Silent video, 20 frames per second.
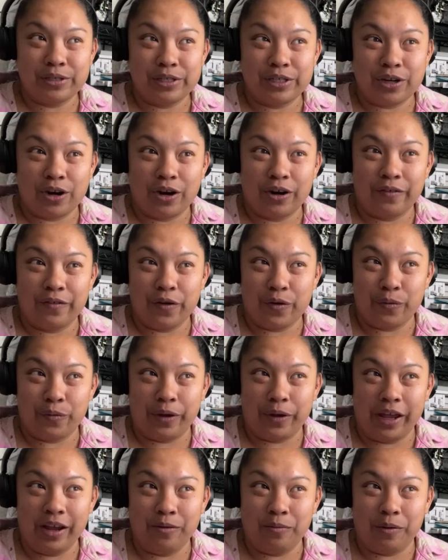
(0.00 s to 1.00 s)
start of your
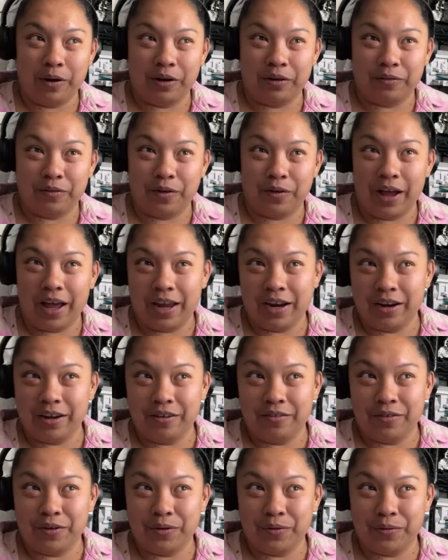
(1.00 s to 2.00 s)
week, wonderful end
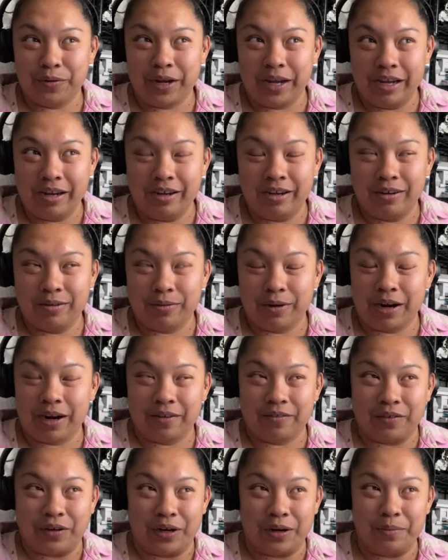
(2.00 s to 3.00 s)
of your week,
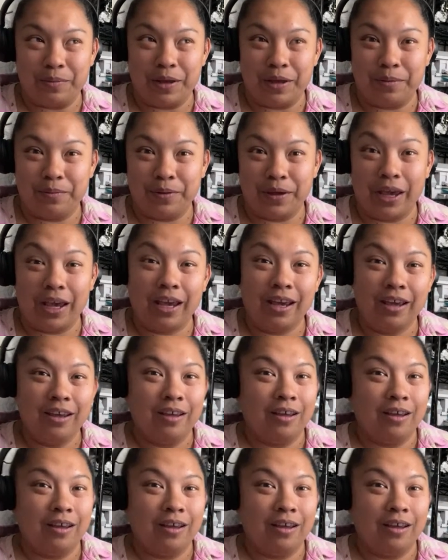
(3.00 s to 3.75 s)
whatever it may be.